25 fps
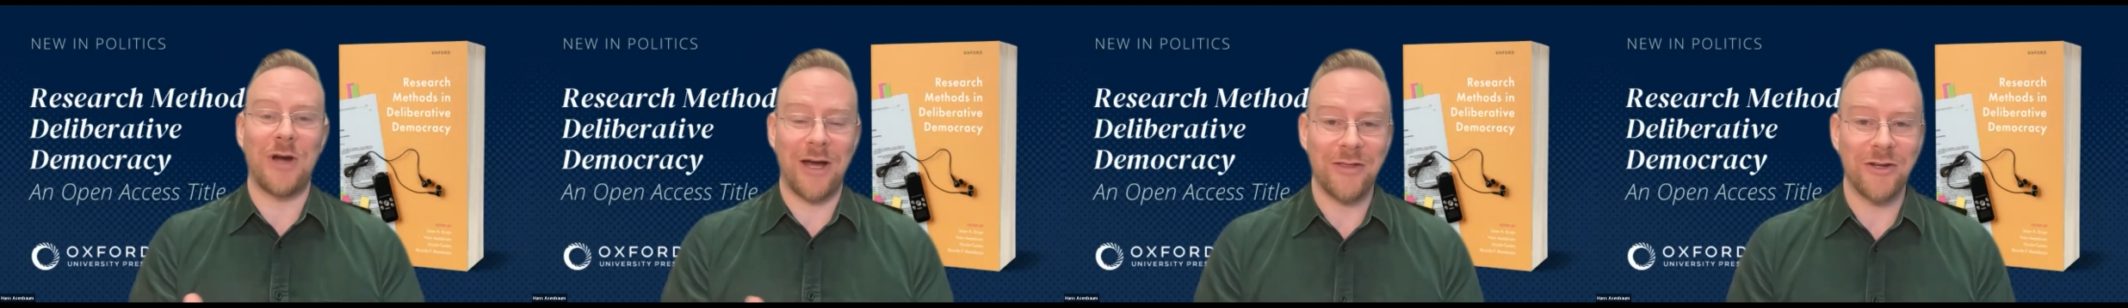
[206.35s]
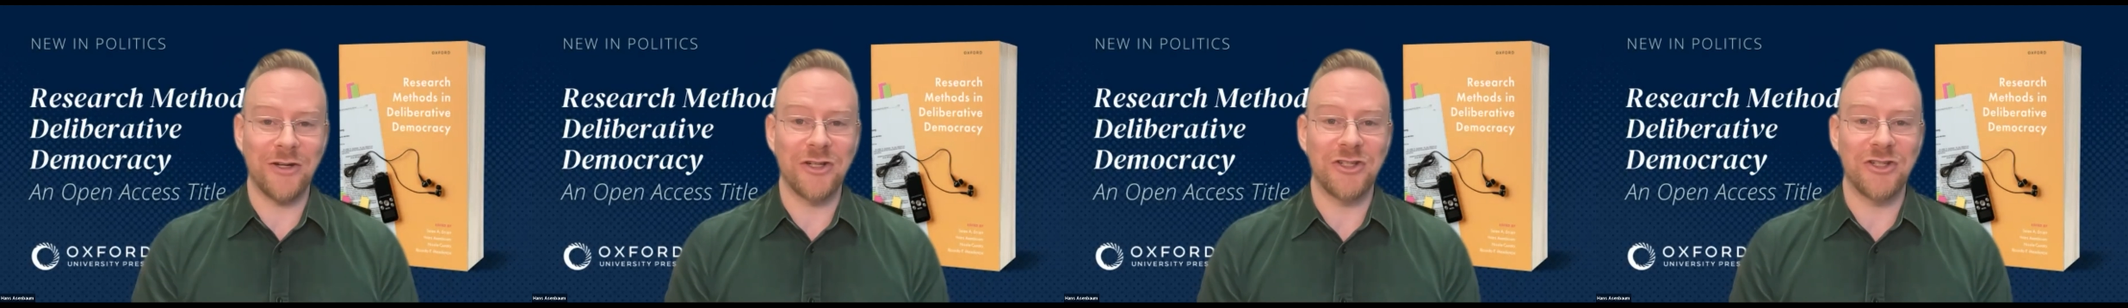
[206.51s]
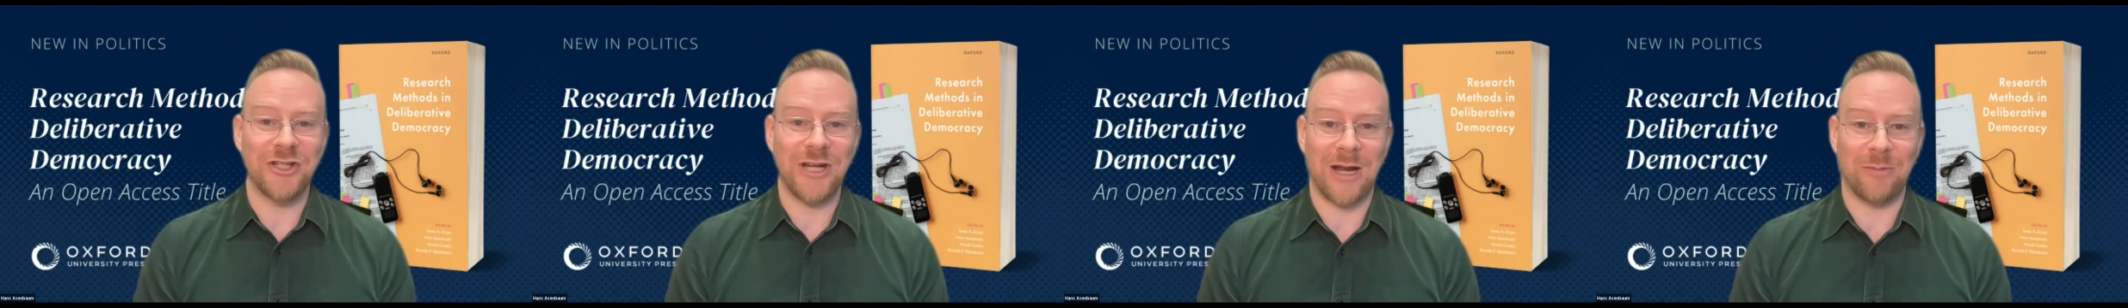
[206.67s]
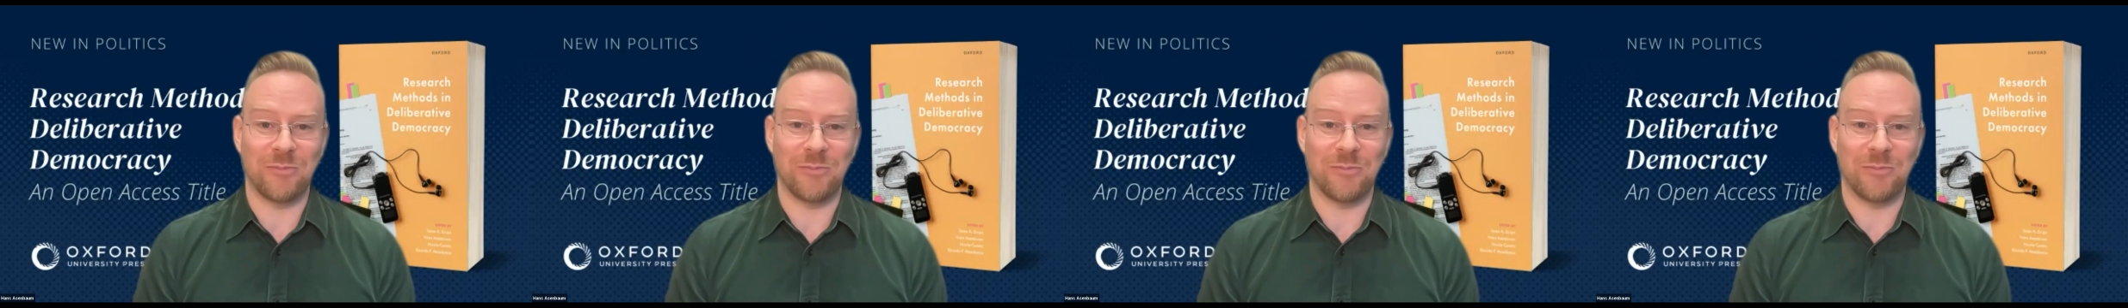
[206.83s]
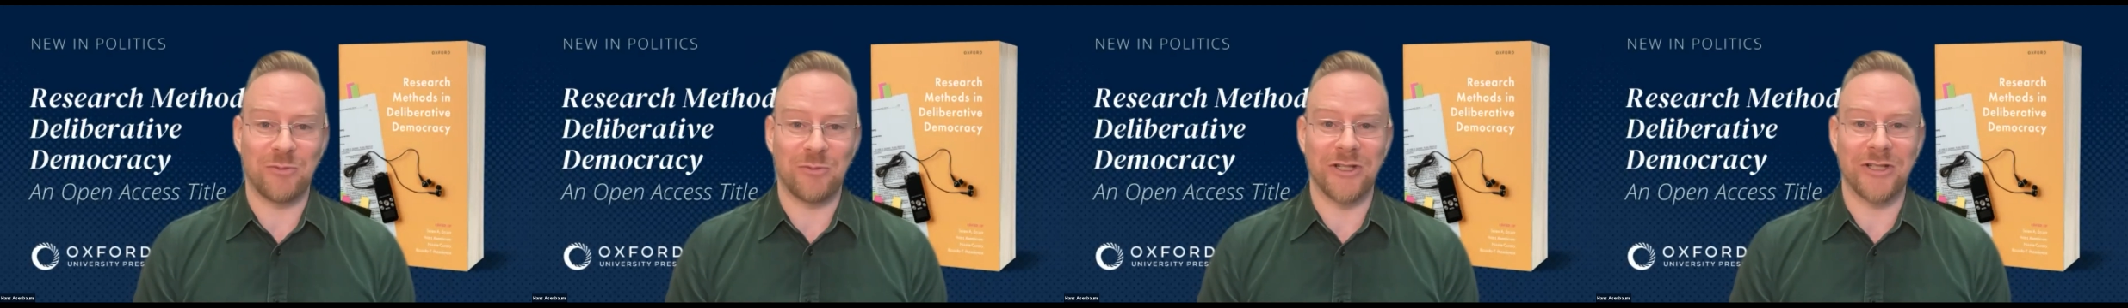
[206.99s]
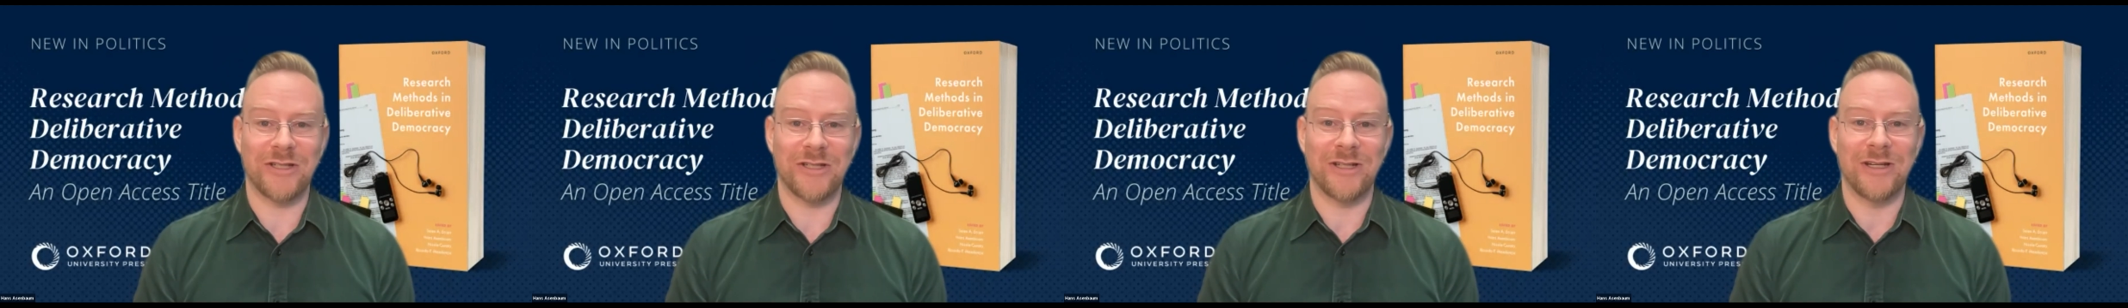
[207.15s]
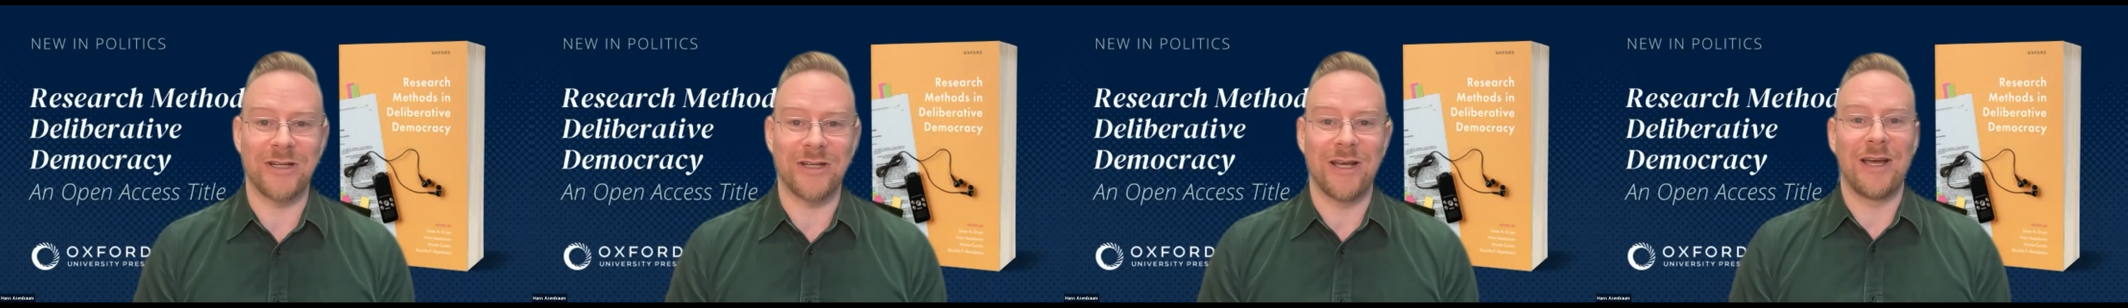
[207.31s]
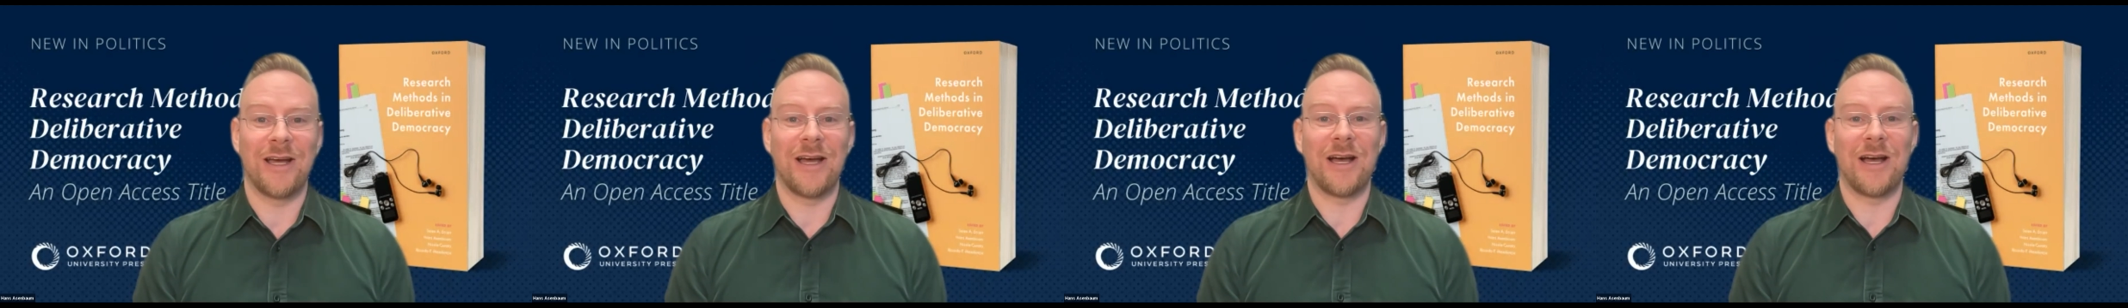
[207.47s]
other chapters.